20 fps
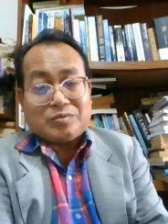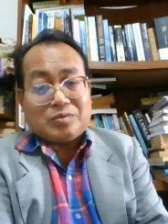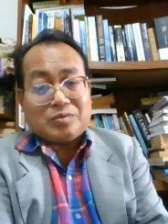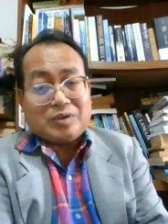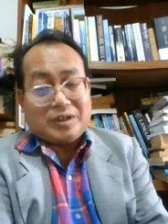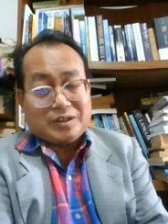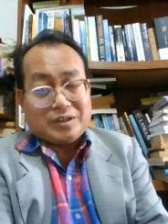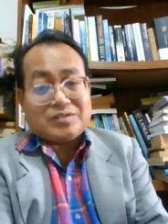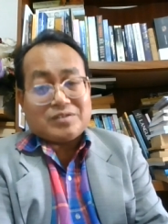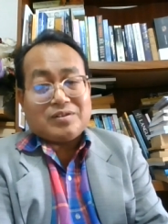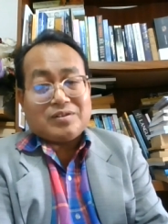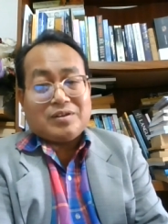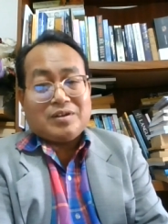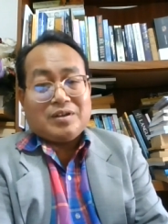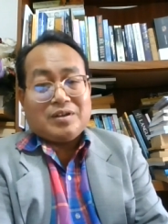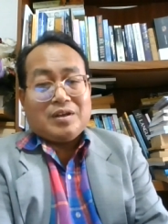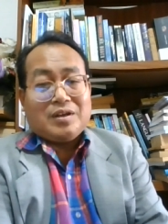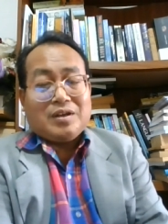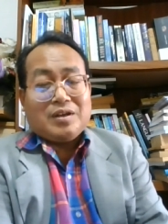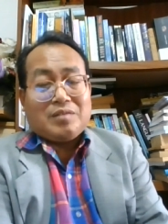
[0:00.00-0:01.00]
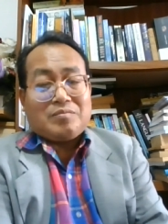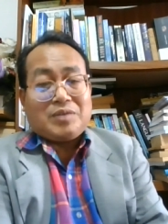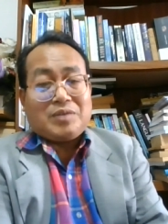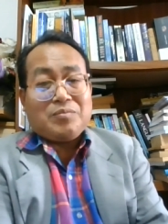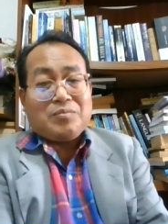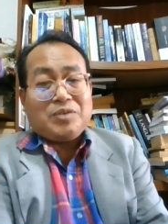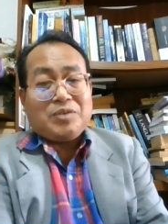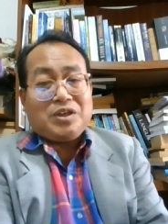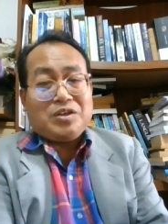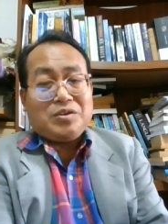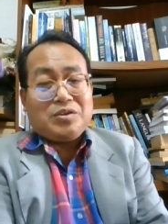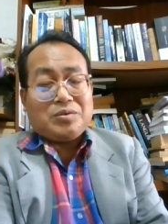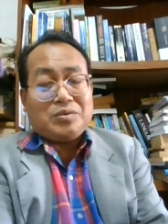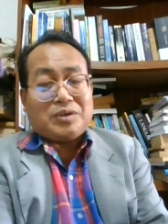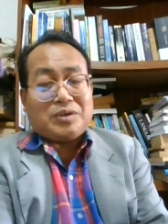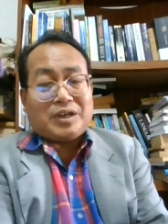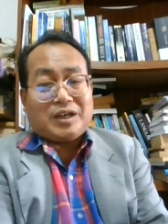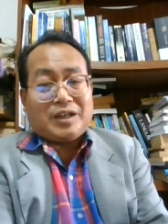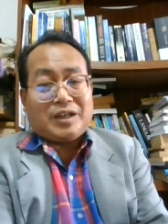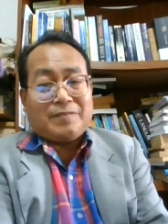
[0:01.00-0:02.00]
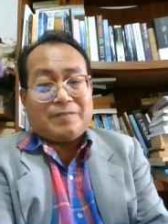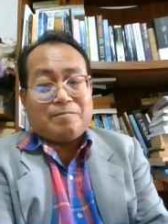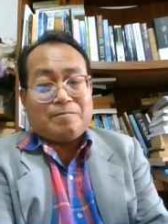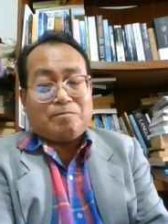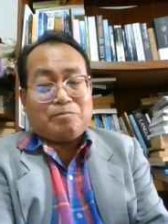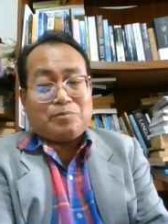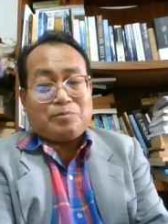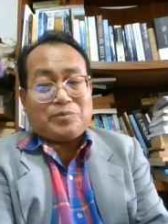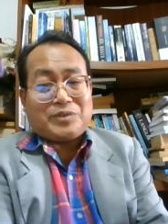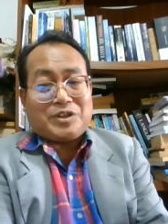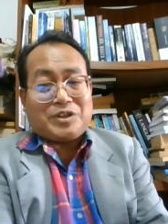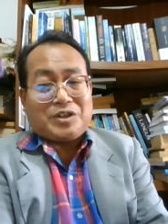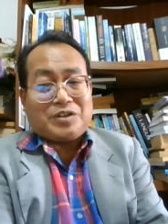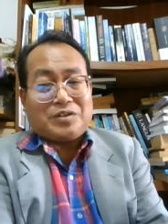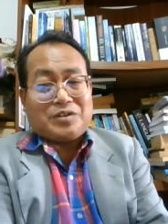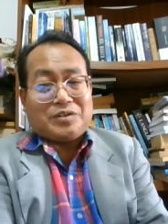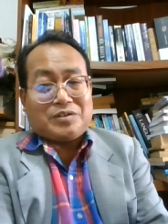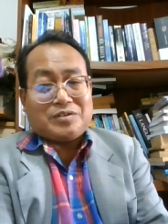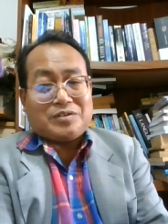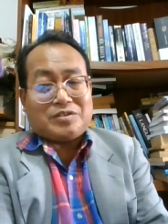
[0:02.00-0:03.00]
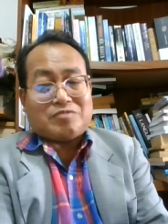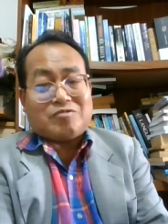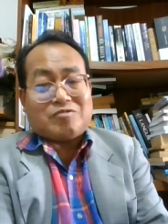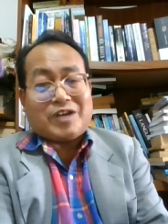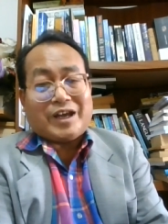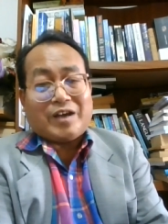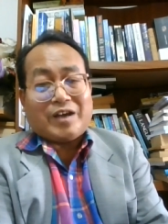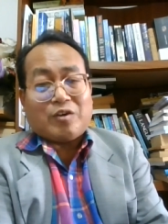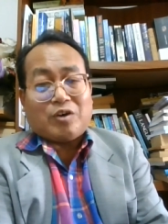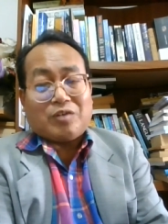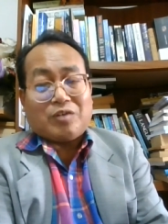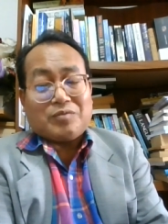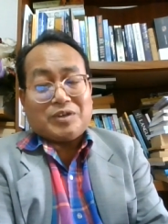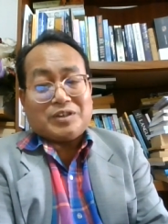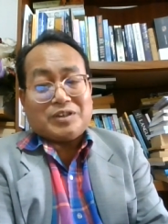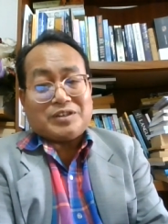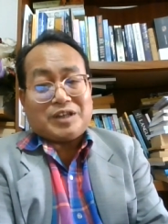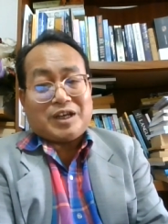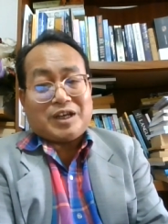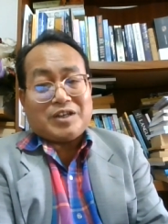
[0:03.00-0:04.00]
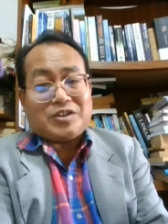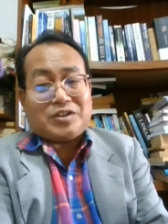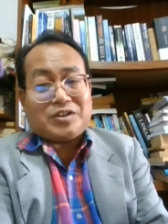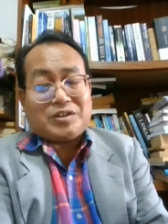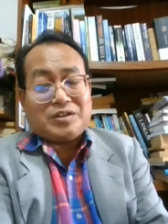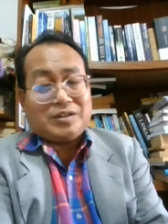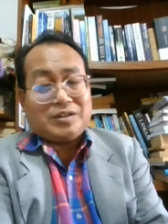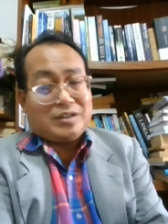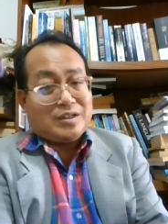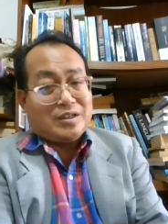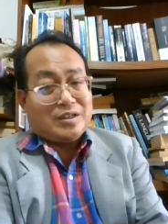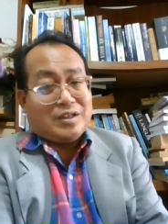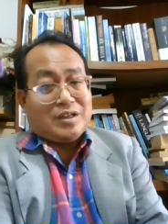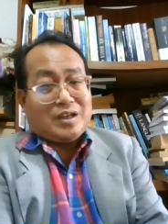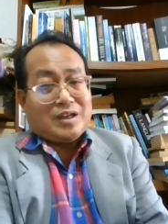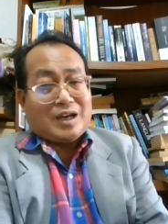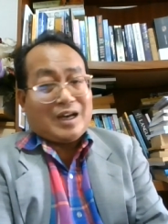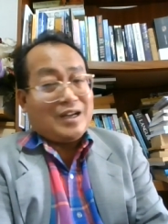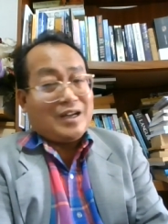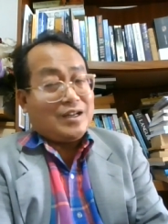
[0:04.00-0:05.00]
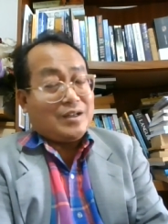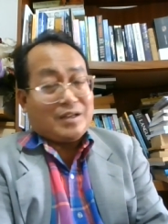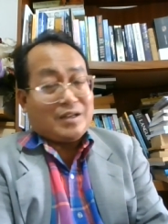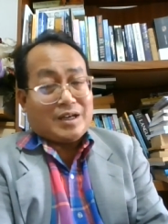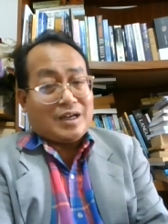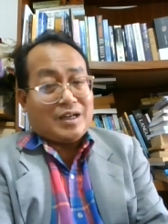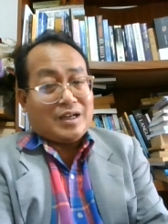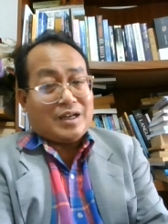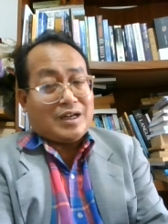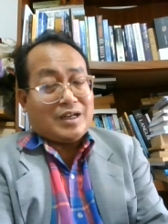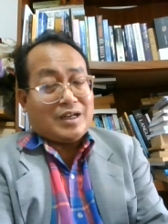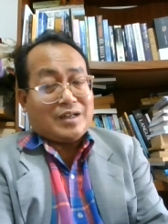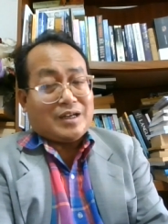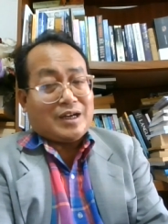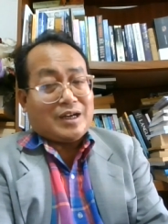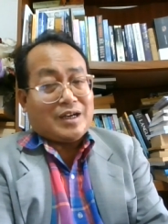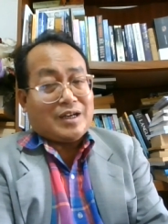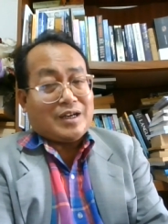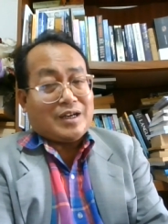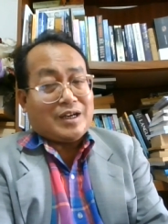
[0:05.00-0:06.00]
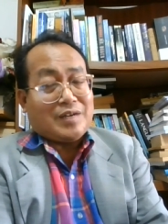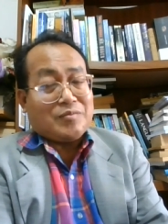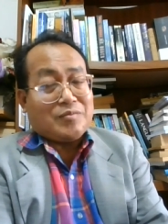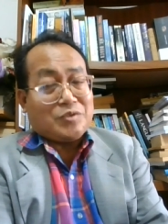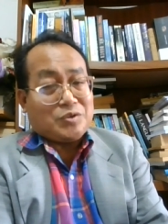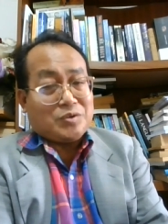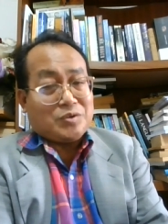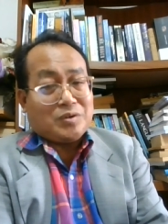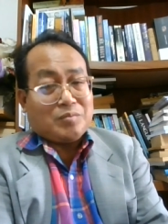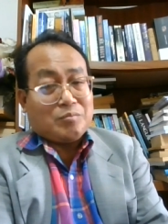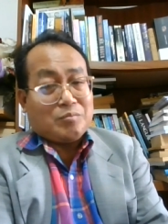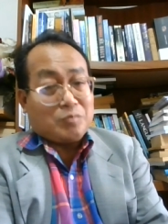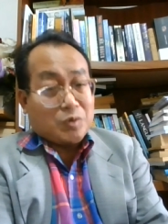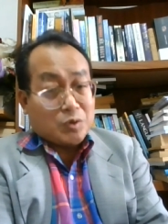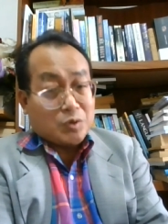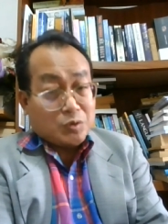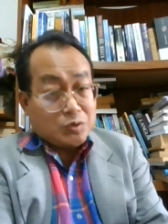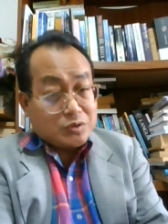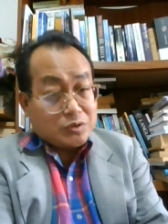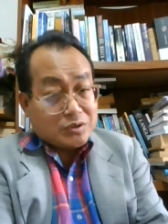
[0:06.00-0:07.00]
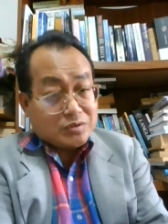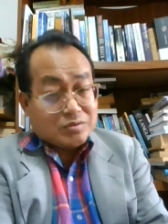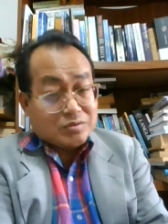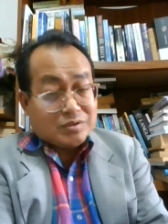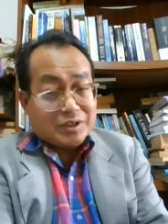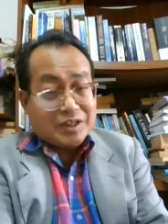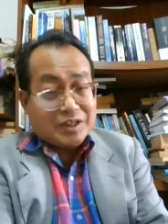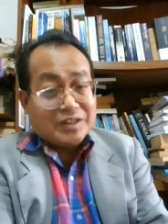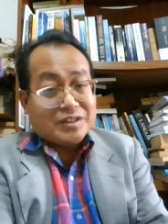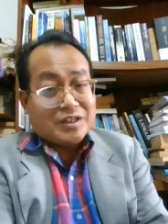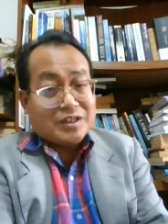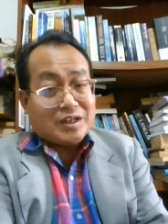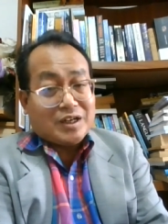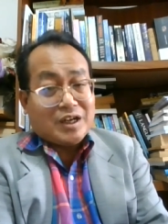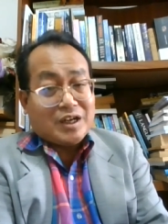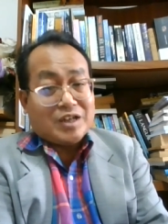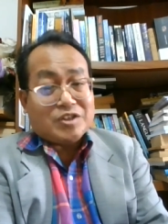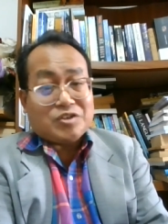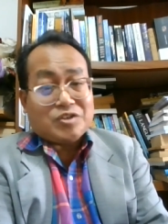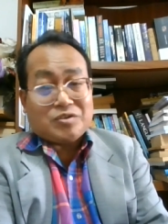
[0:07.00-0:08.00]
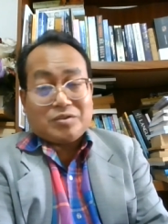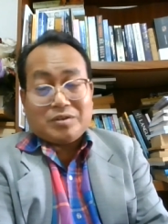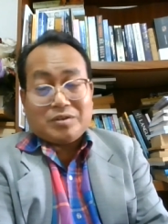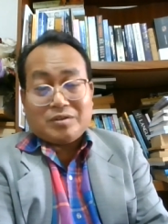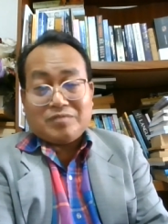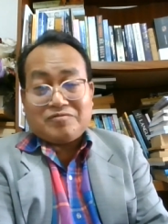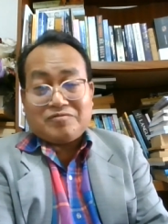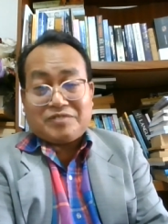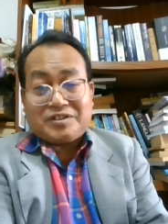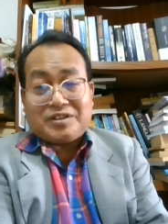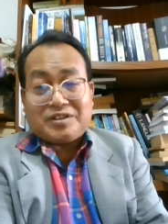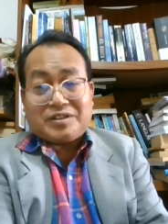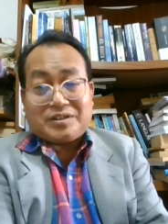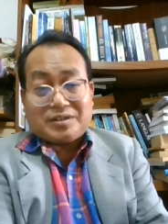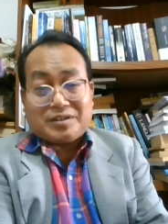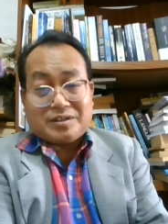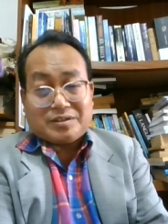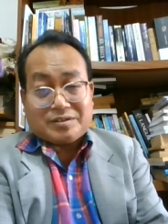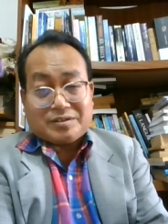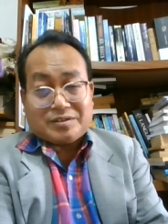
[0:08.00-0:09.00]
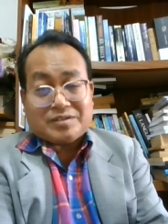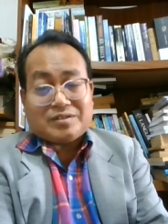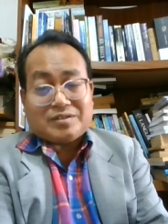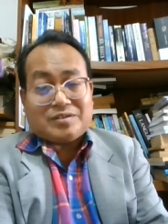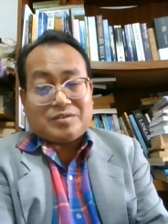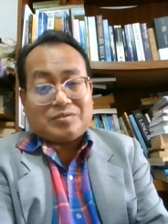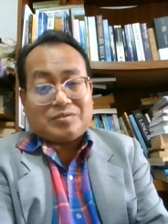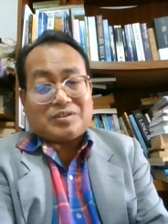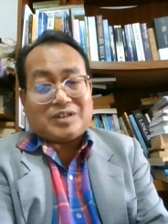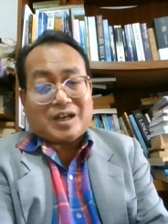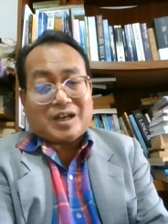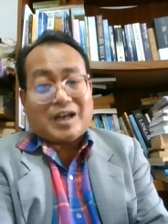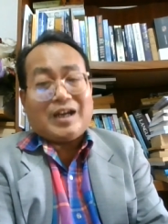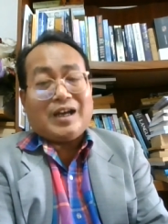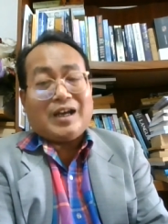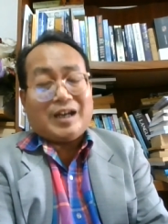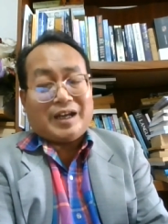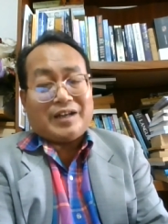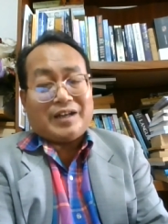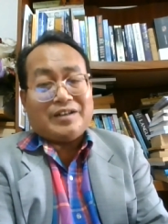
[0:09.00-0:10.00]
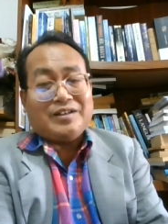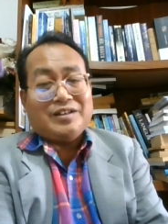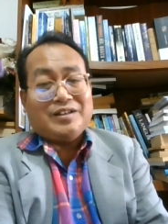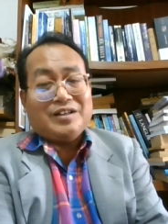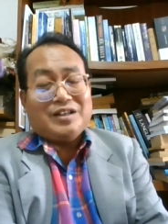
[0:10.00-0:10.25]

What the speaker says: tourists, maybe you can, you know, strike a conversation. I'm sure most international visitors to Thailand